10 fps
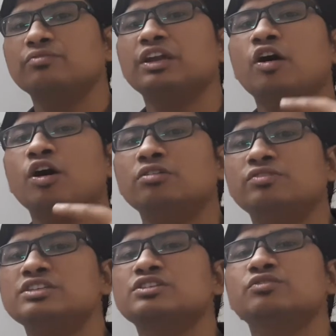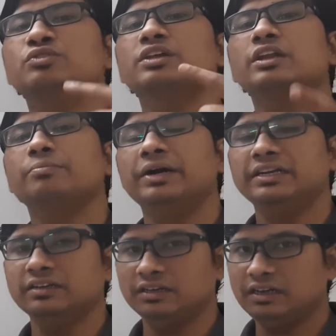will always give you the
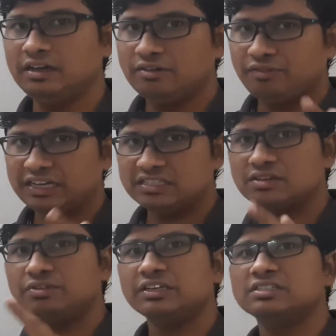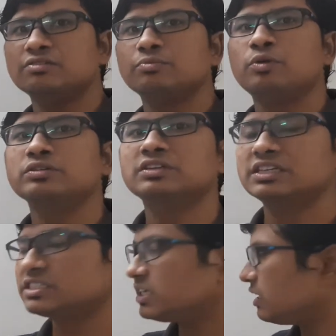remainder. 577
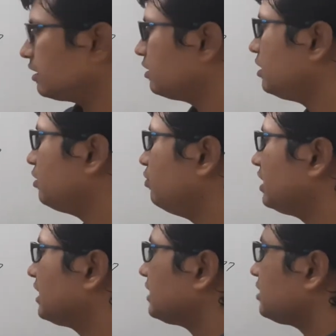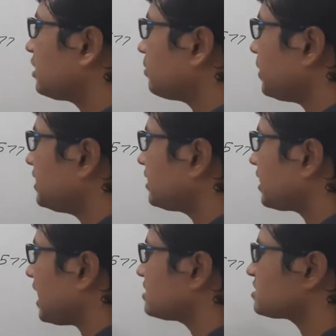modulus 10 will get the remainder
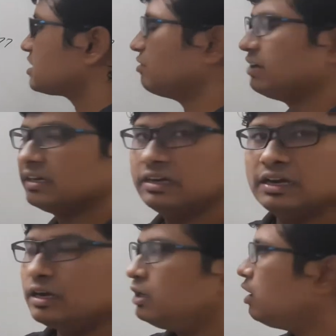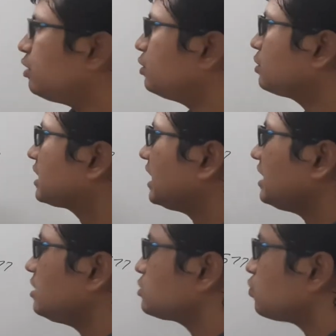as 7. Now
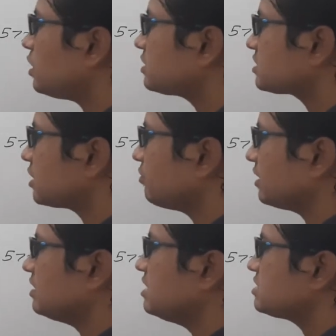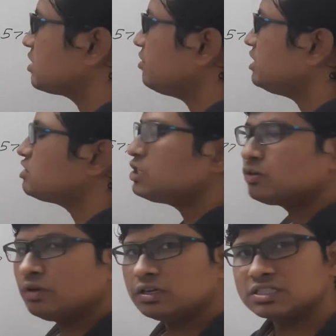k is what 7? 7 is
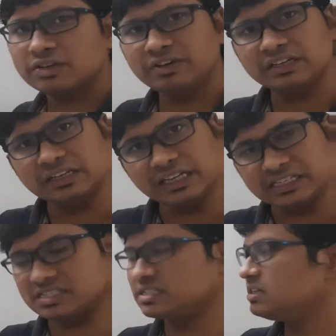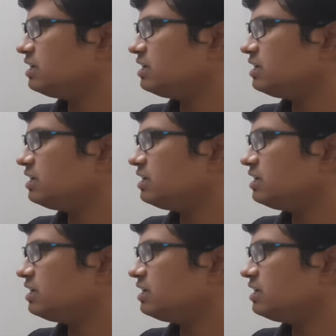equal to 7? Yes.